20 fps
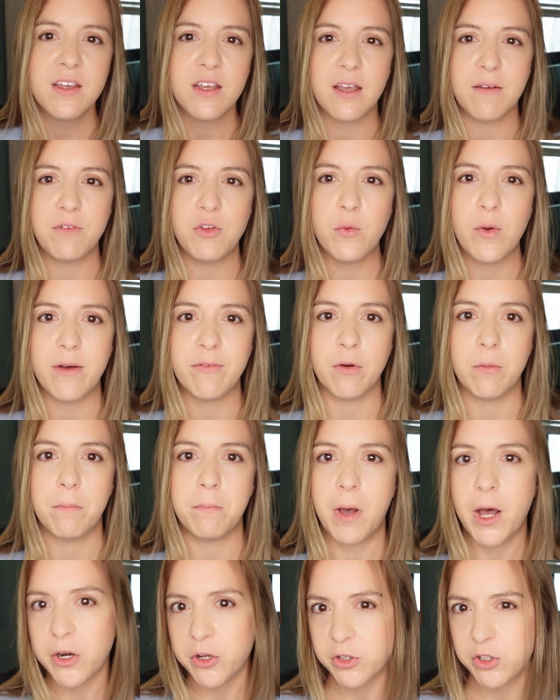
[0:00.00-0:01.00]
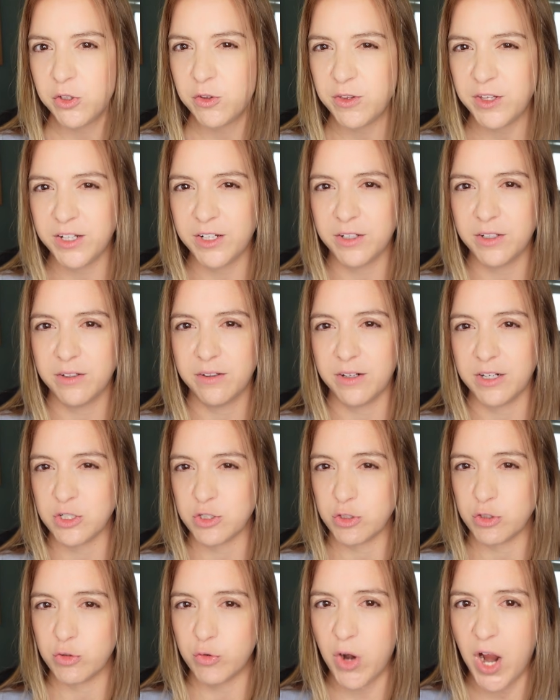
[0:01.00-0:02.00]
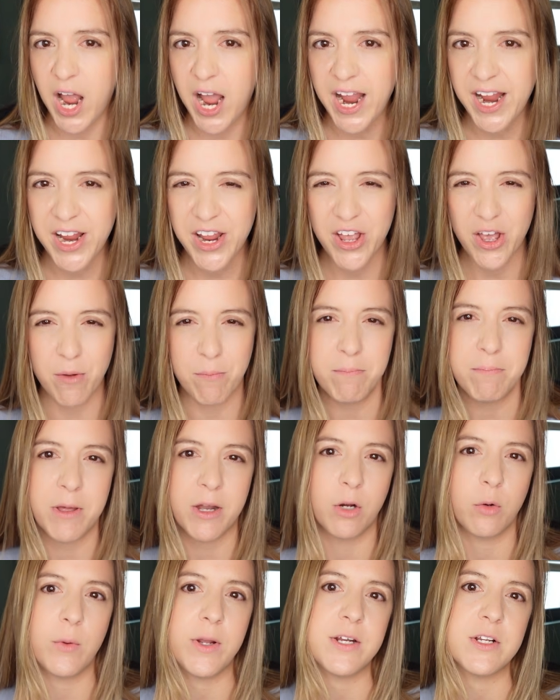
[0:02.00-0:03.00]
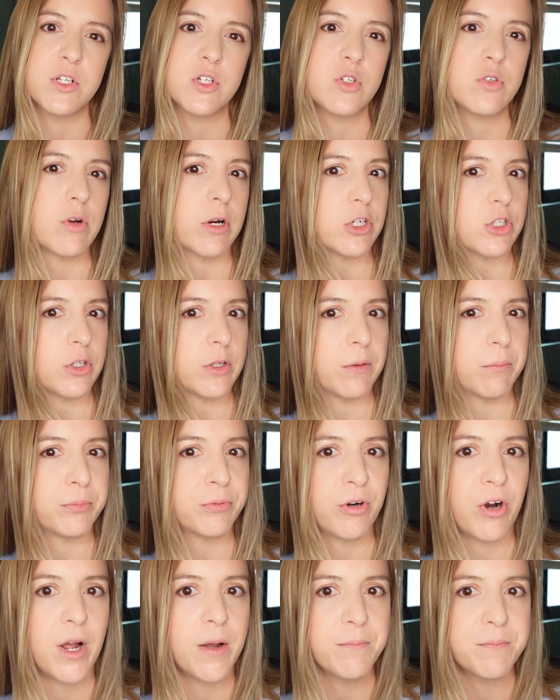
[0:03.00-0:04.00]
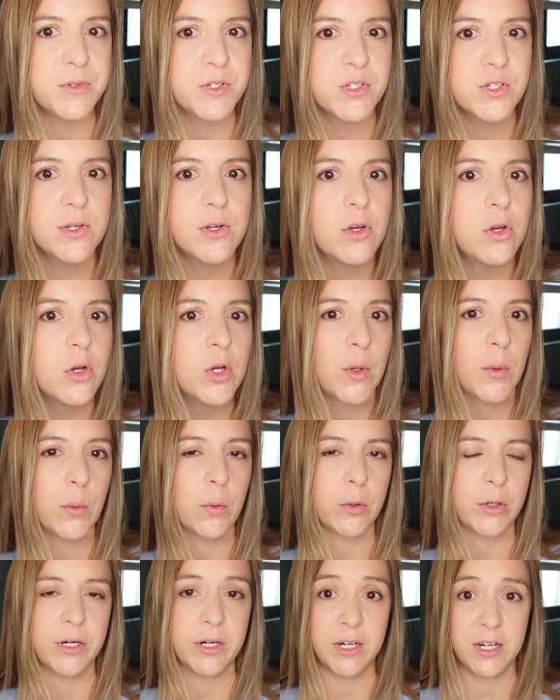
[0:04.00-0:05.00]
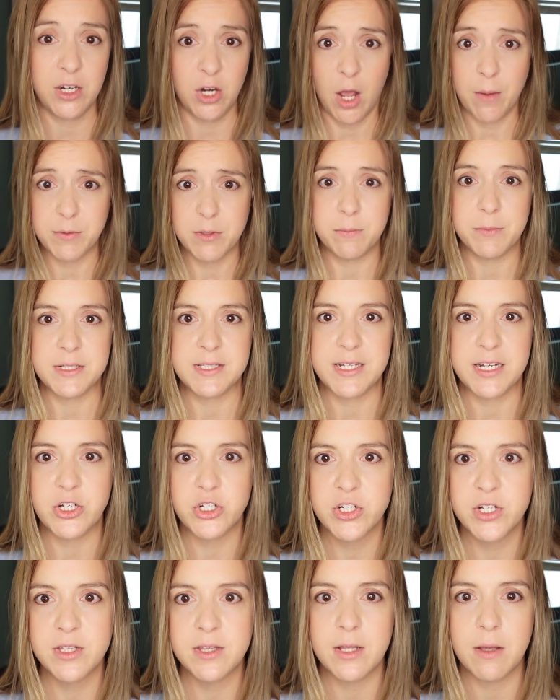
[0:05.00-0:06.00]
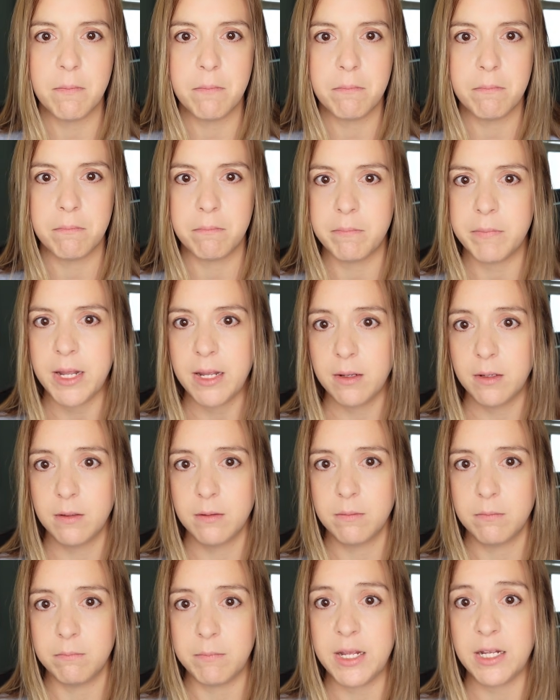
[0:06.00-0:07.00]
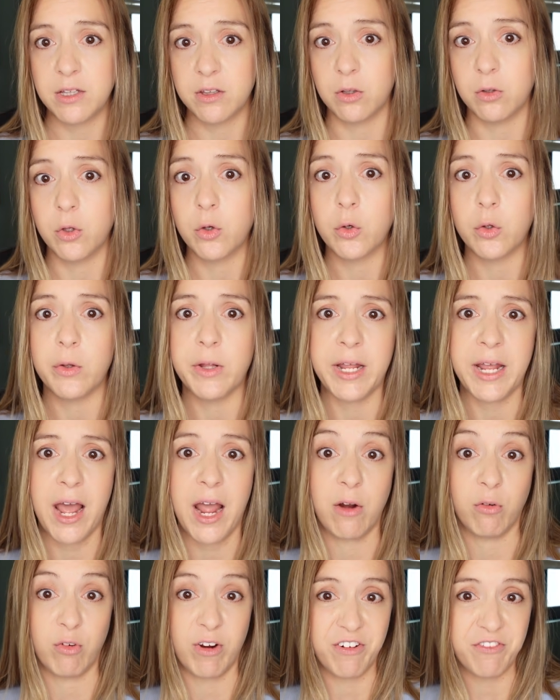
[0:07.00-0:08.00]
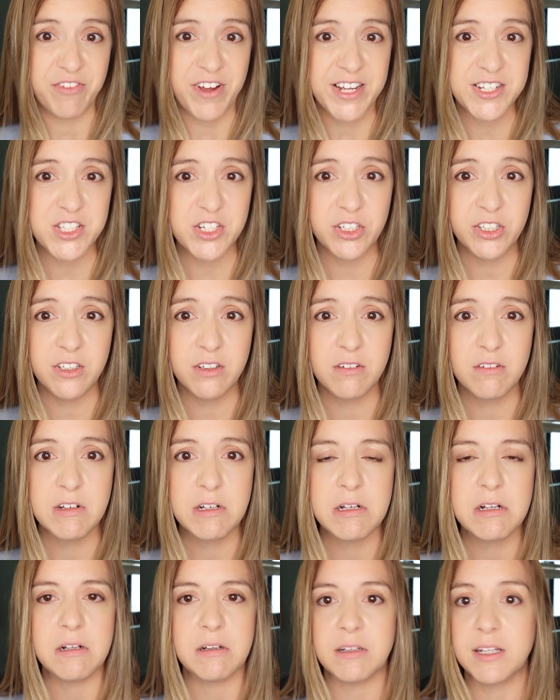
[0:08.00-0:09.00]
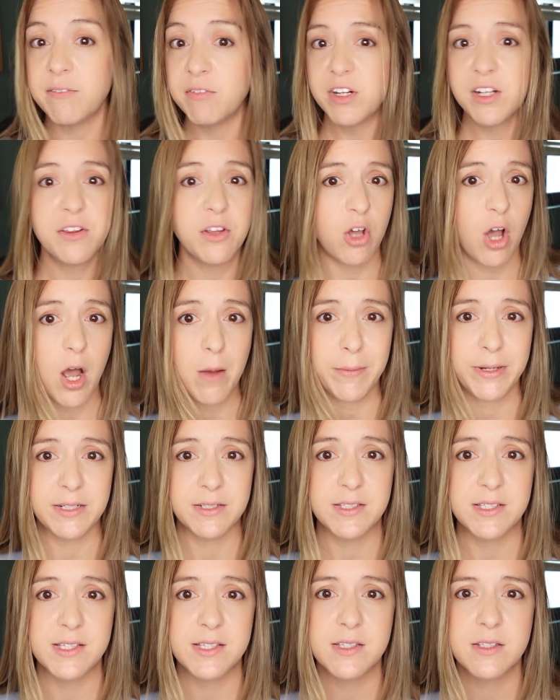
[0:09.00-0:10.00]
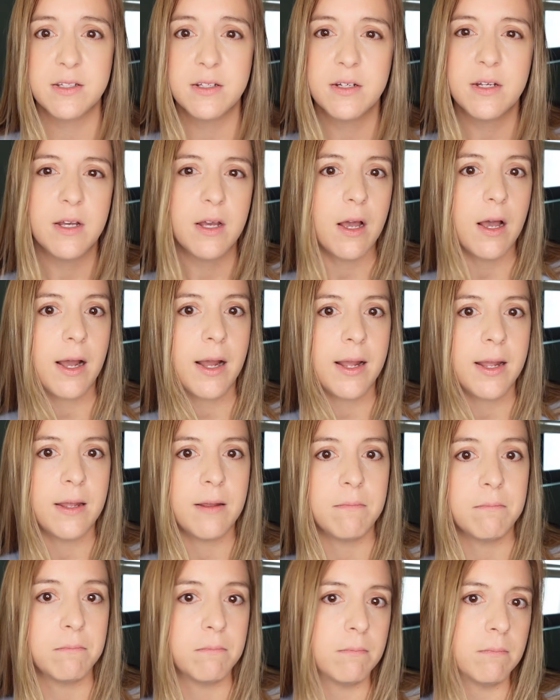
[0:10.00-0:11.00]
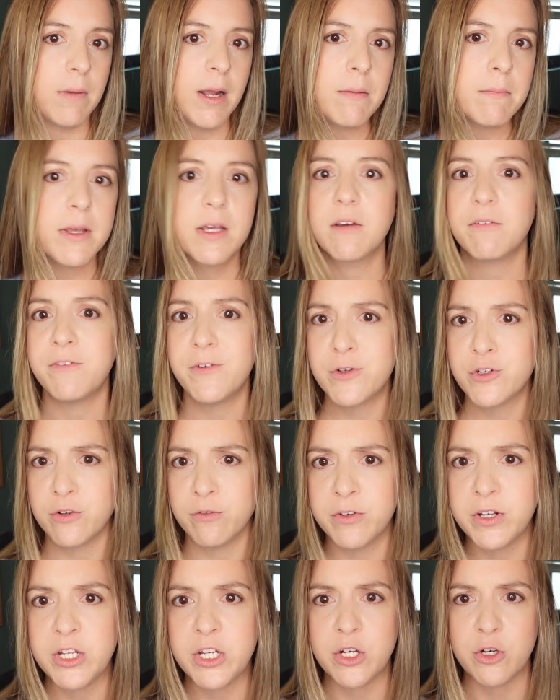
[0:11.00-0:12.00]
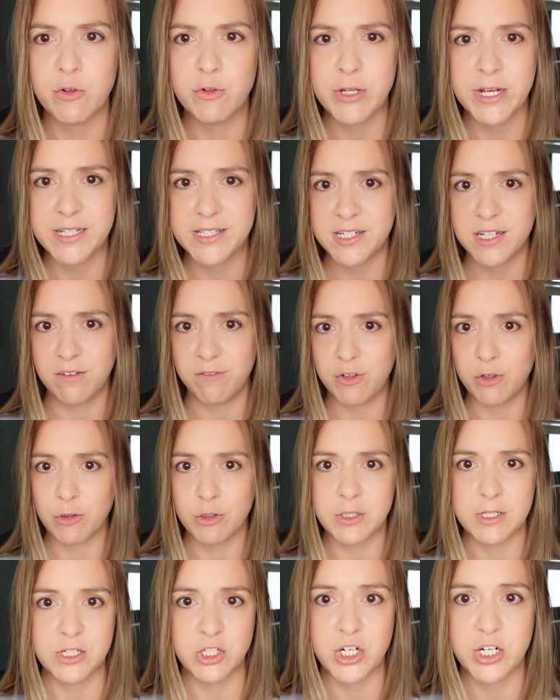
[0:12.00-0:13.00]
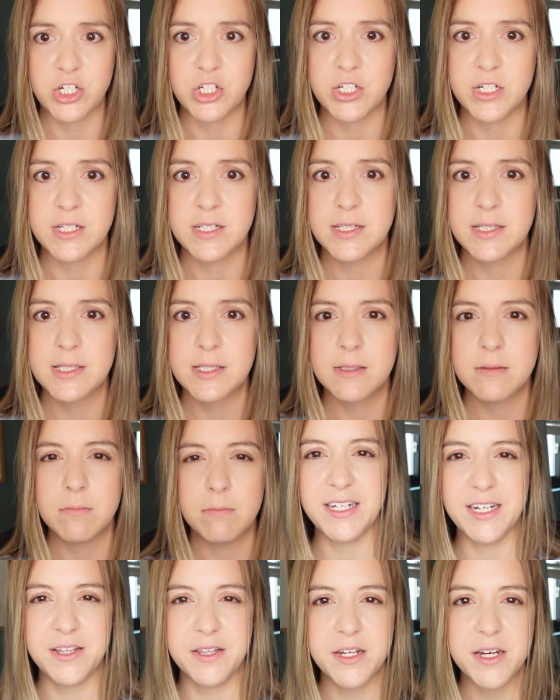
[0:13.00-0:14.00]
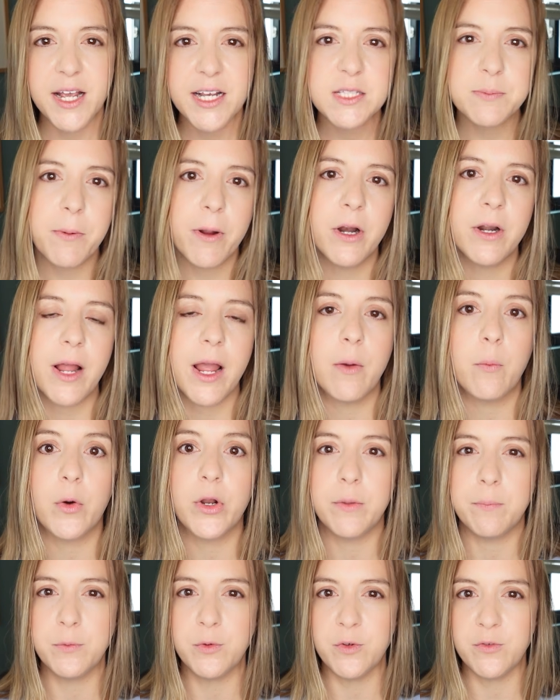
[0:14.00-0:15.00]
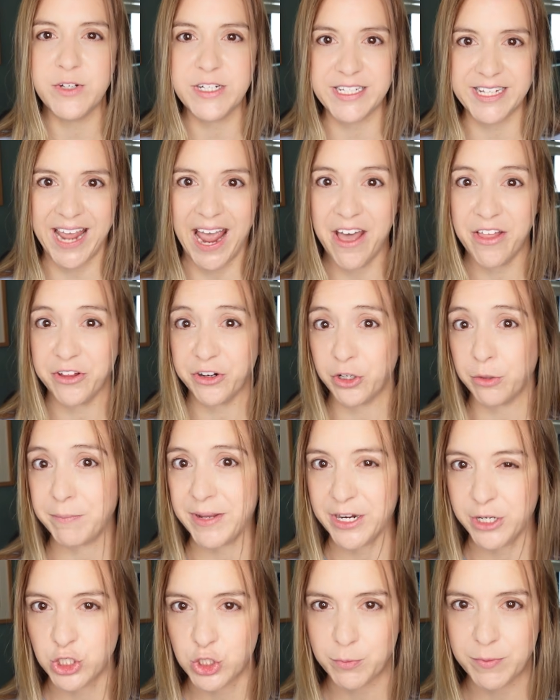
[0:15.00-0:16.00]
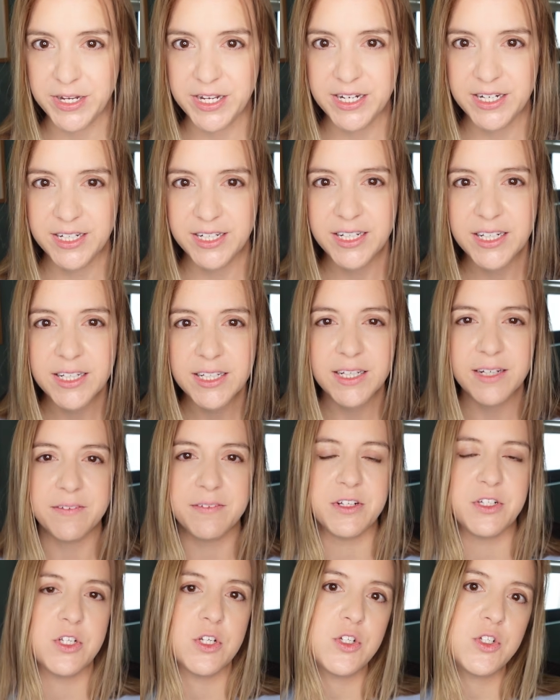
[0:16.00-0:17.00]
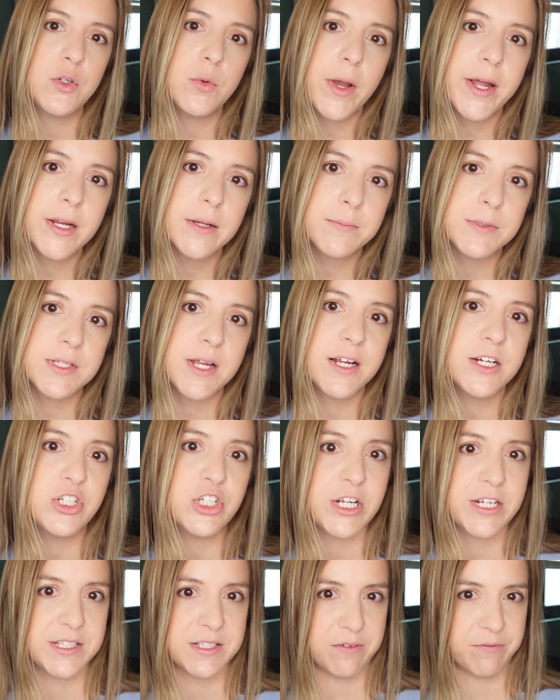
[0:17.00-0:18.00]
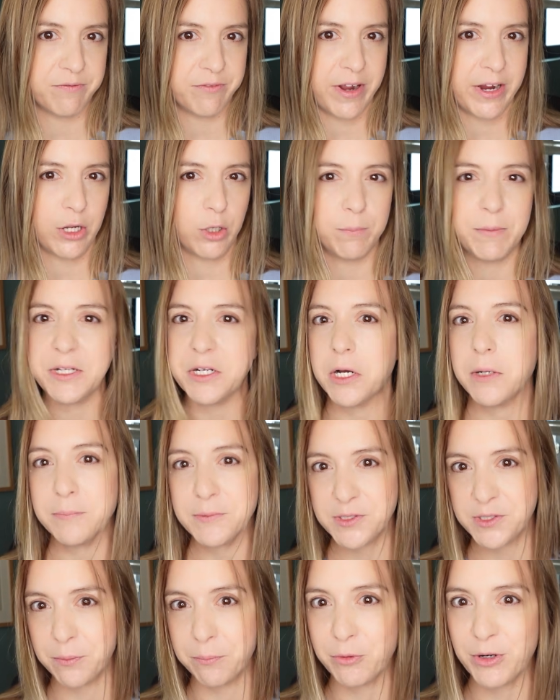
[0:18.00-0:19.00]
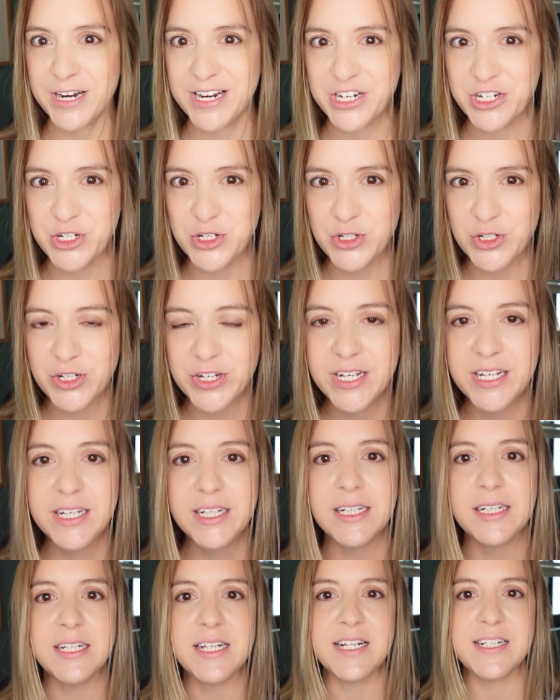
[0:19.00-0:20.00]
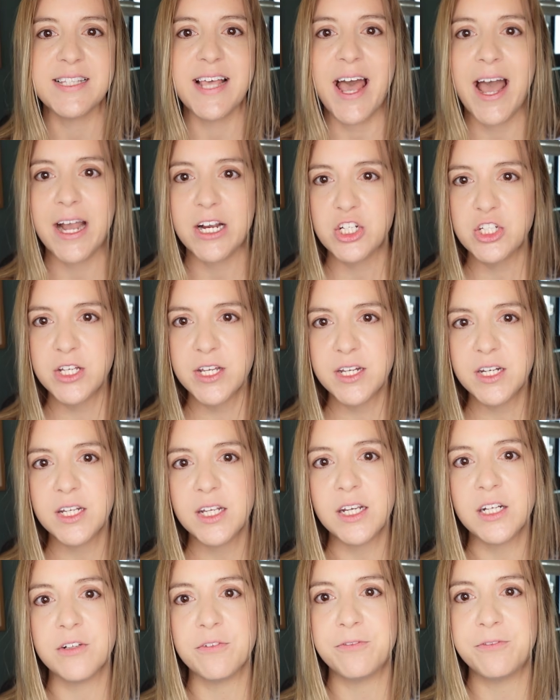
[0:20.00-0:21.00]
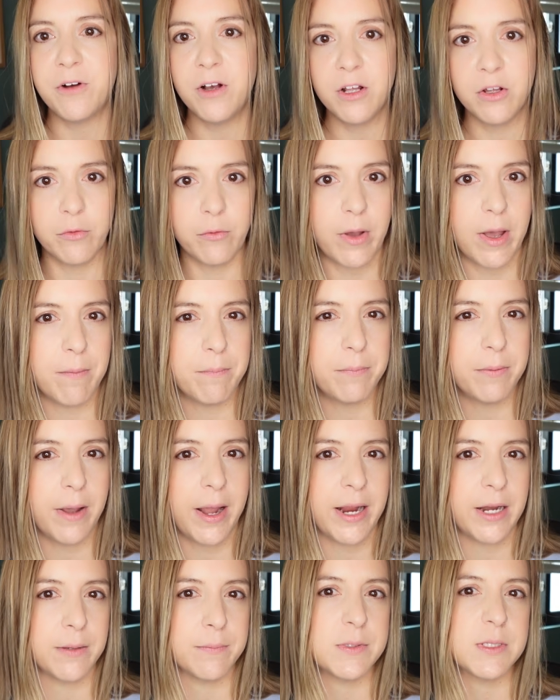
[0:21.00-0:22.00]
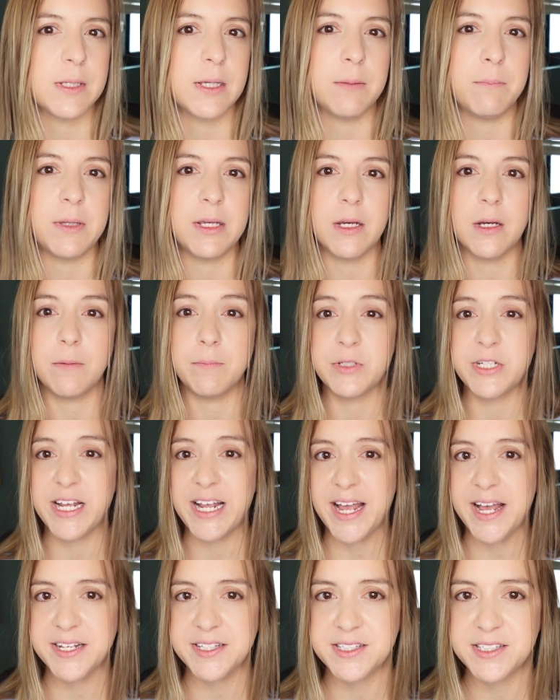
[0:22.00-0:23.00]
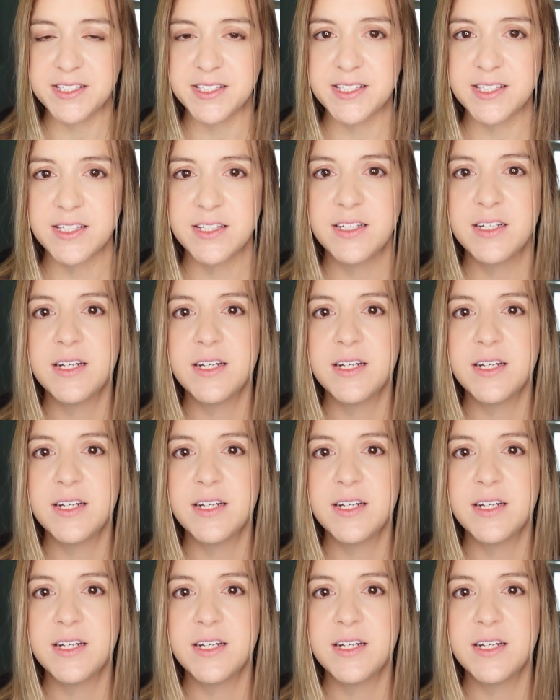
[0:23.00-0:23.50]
If you have a model you think I should try, a better way to structure the prompt, or an optimization that might make the local AI run faster, leave it in the comments. I might make a future video testing viewer suggestions. In the next part, I want to move into calendar management. The to-do items.json file becomes the bridge. Needs action and follow-up items can become tasks.